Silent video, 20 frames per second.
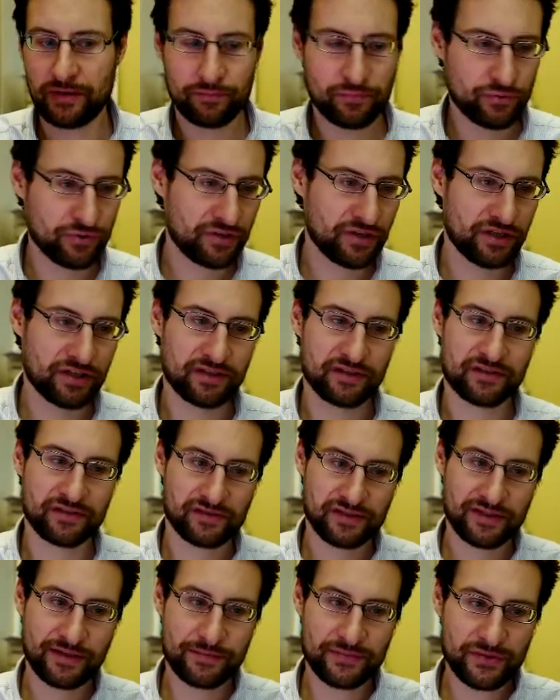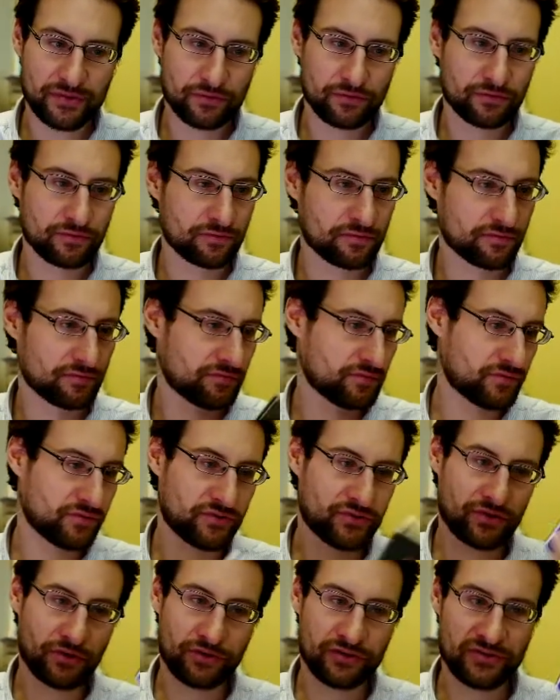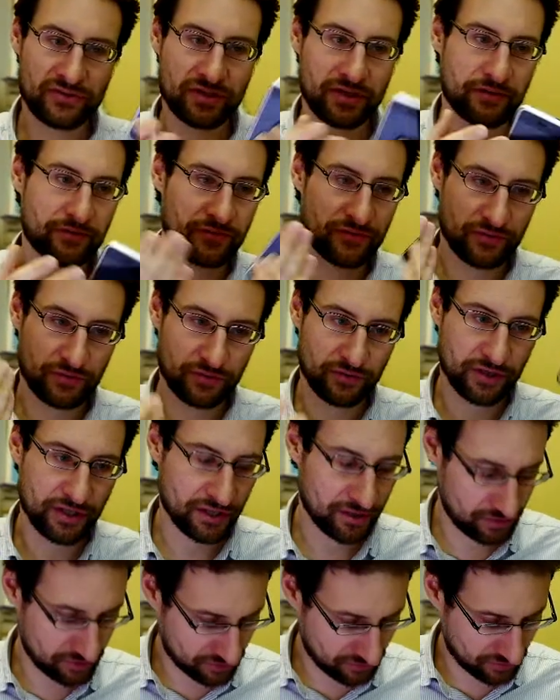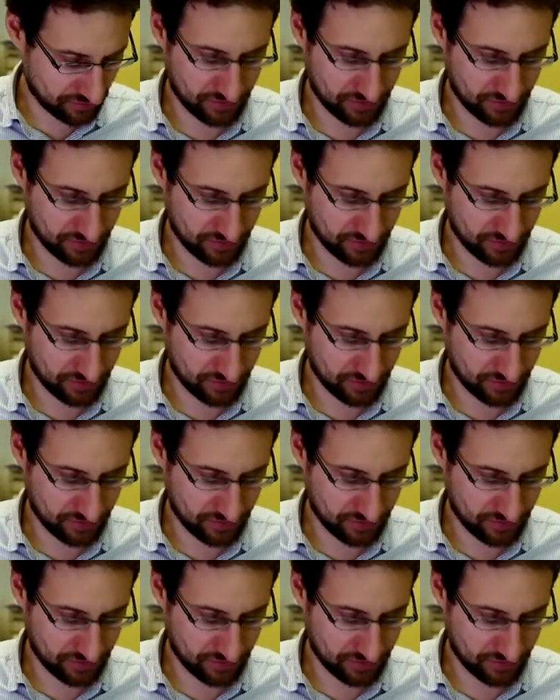booting Samsung SOC stuff, so yeah, not